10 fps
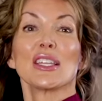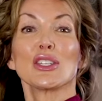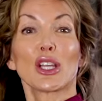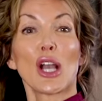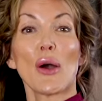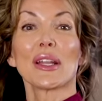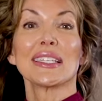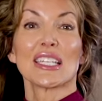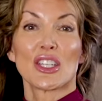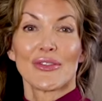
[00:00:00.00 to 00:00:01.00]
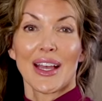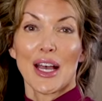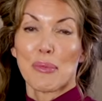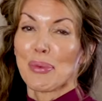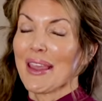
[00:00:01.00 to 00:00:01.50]
Dakota
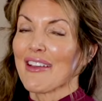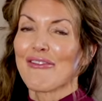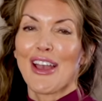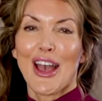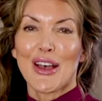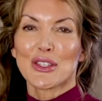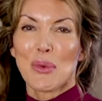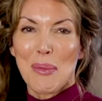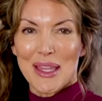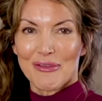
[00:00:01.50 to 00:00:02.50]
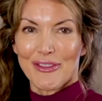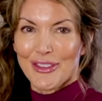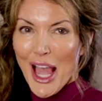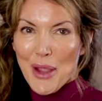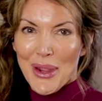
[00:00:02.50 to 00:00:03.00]
Ditcheva, PFL's women
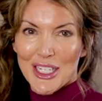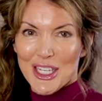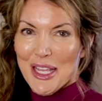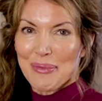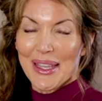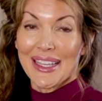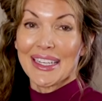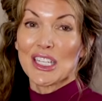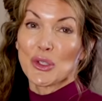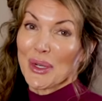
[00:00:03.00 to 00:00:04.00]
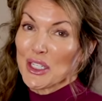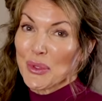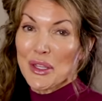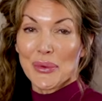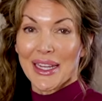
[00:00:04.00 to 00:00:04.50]
flyweight champion in
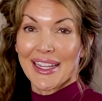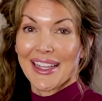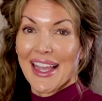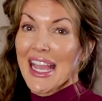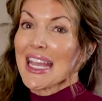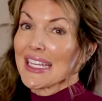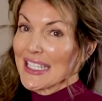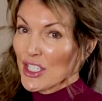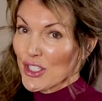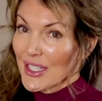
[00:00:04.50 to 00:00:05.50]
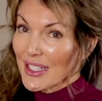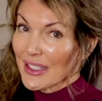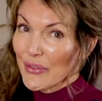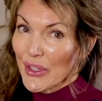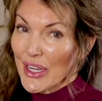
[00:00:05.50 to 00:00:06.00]
2023. Did she
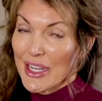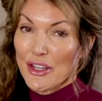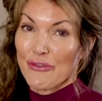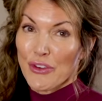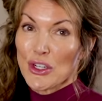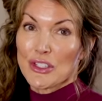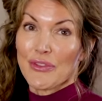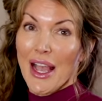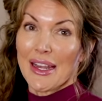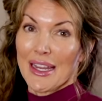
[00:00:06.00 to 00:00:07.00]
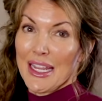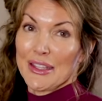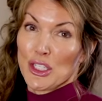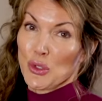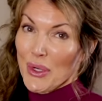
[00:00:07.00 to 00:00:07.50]
deliver in the first fight in
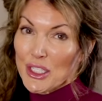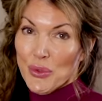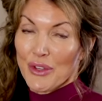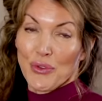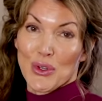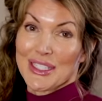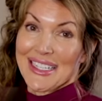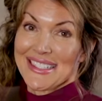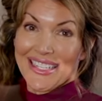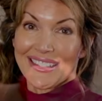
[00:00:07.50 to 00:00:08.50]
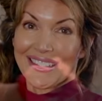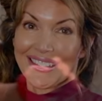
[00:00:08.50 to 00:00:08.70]
the 2024 season?